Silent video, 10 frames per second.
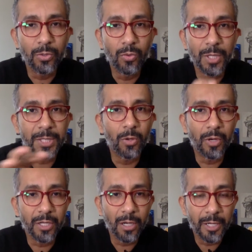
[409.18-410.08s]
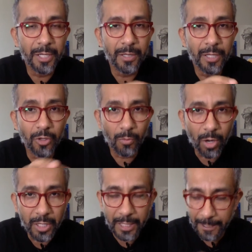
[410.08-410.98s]
what's going on in your
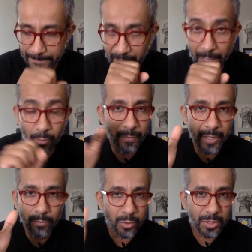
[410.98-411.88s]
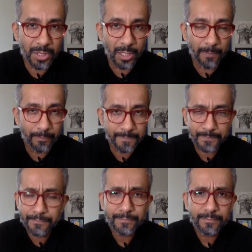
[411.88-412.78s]
market and with people's
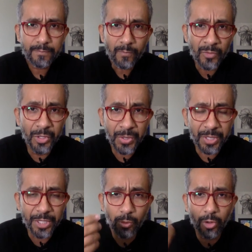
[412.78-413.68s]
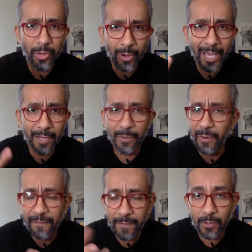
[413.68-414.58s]
usage, where they're at
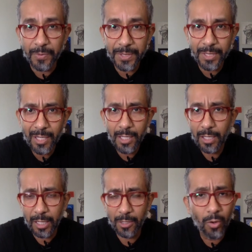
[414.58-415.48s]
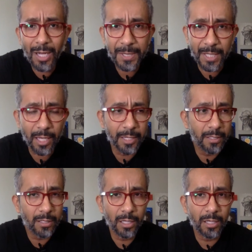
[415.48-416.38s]
on their phones, like go
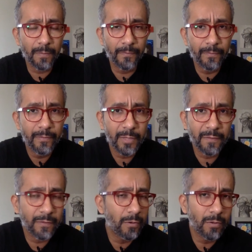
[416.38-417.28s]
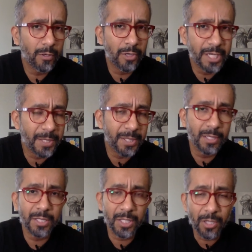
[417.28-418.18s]
outside. If you're a
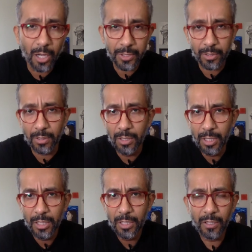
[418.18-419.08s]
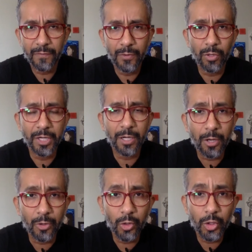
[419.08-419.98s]
dentist, a doctor, if you run an
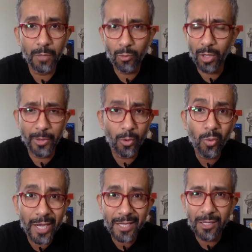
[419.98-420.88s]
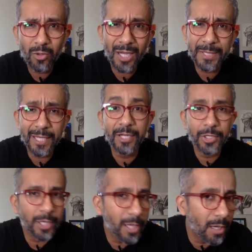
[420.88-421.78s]
auto shop, while they're waiting, go outside
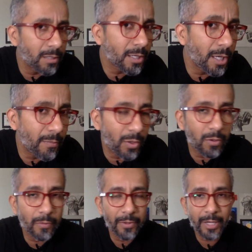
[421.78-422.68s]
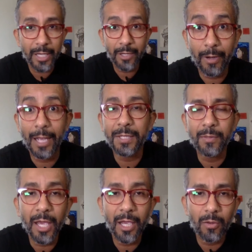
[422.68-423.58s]
and check out, kind of poke over their or
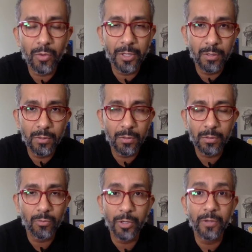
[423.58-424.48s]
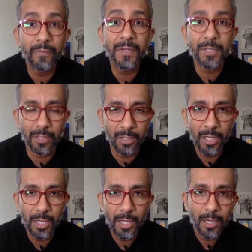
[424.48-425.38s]
ask them, hey, what are you visiting?
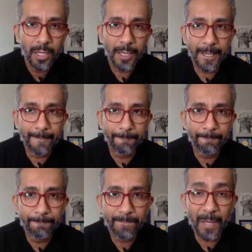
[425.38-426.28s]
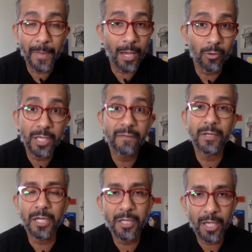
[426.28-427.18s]
And that'll give
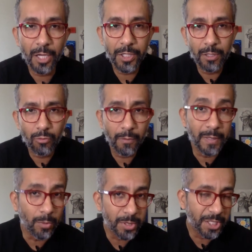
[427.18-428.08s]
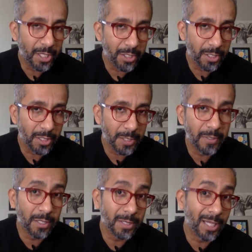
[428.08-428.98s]
you an indication of where people's attention
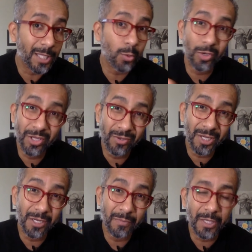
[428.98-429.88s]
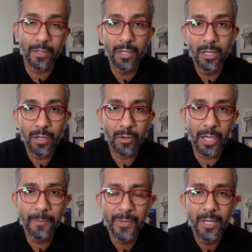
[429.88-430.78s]
is, because that's where you need to be.
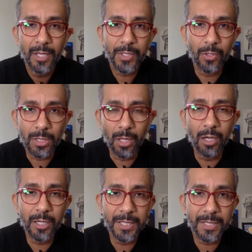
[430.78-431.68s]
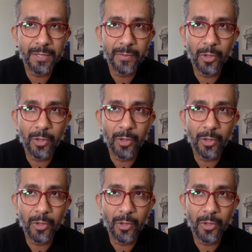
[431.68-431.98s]
Okay. So as long as